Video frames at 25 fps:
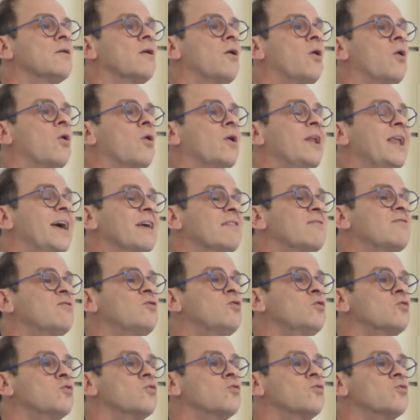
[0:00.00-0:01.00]
or less
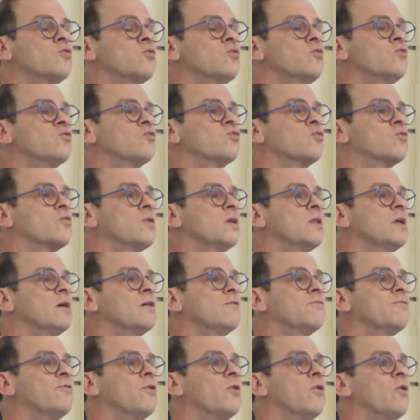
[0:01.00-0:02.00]
use to do screening
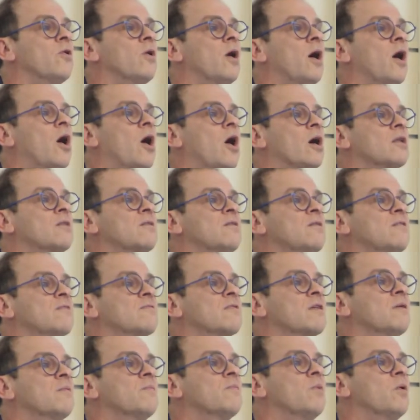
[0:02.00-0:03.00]
for
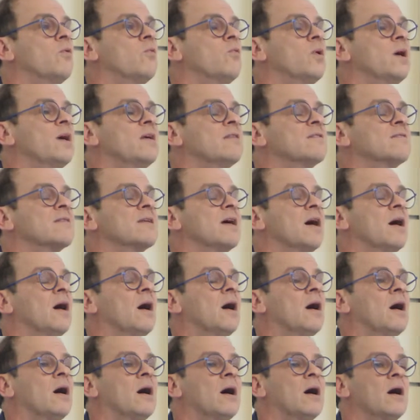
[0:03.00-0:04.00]
autism with
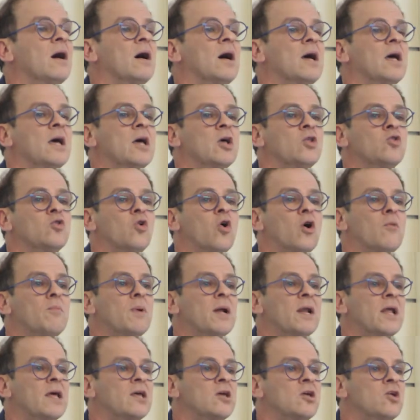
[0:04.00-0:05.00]
a
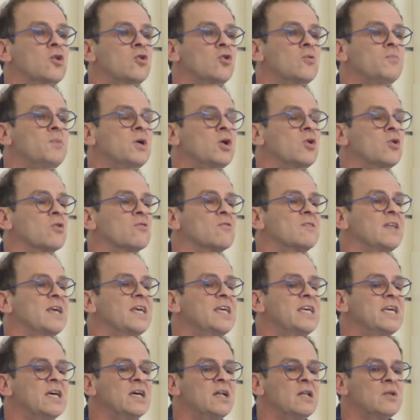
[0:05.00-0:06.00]
normal IQ, because the
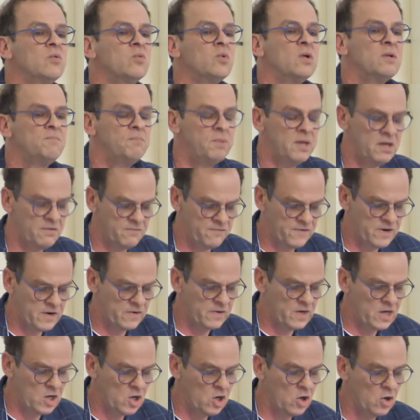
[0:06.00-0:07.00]
yield will be
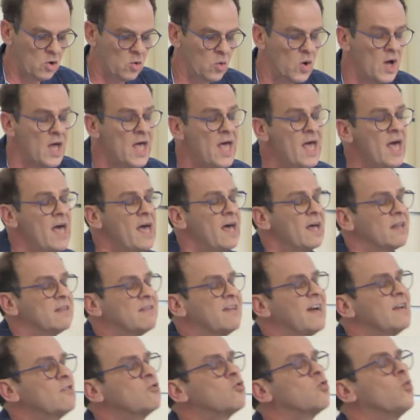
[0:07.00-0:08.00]
very low.
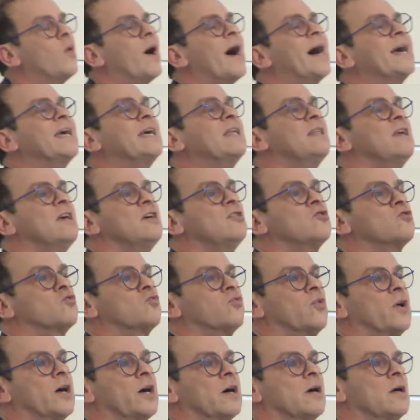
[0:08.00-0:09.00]
That's why in
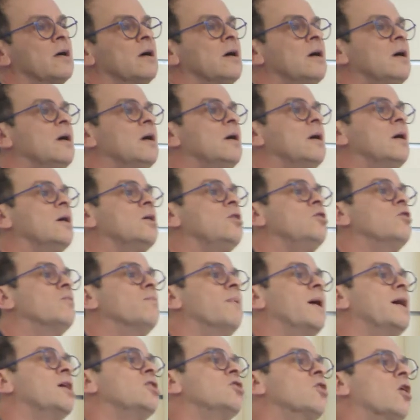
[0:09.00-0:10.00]
Israel, you
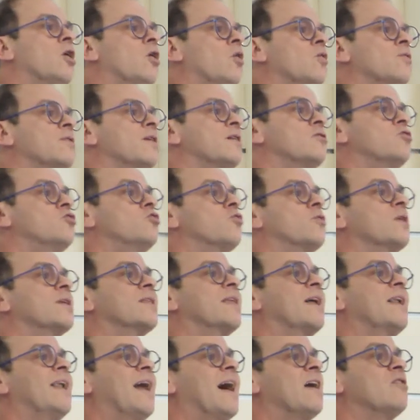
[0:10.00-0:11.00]
may know that during
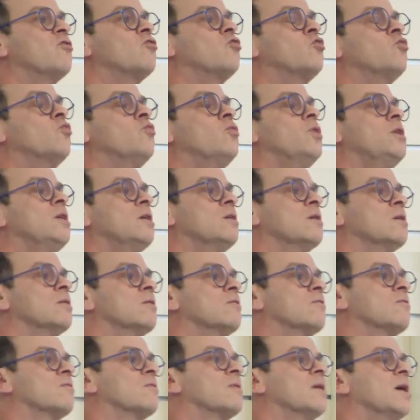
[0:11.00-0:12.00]
the last 2
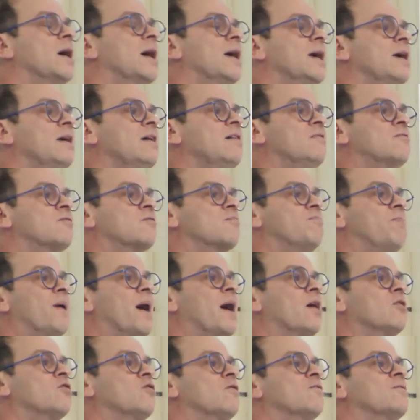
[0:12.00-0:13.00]
years, it's
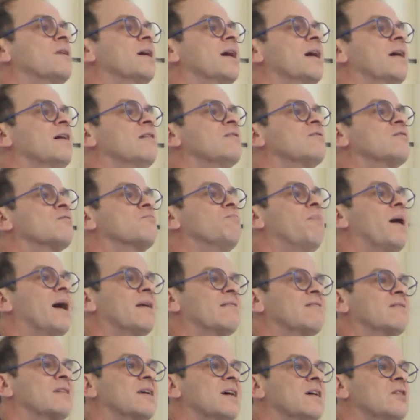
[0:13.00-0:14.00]
part of the health
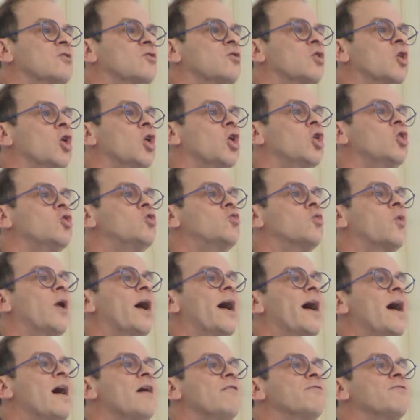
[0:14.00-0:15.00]
basket to
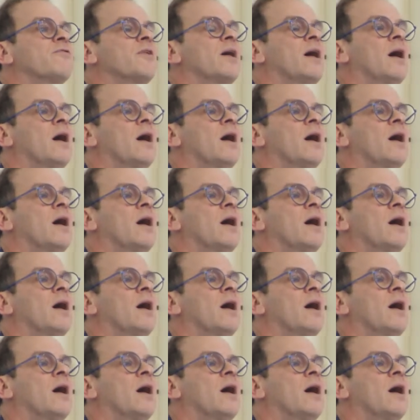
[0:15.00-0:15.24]
have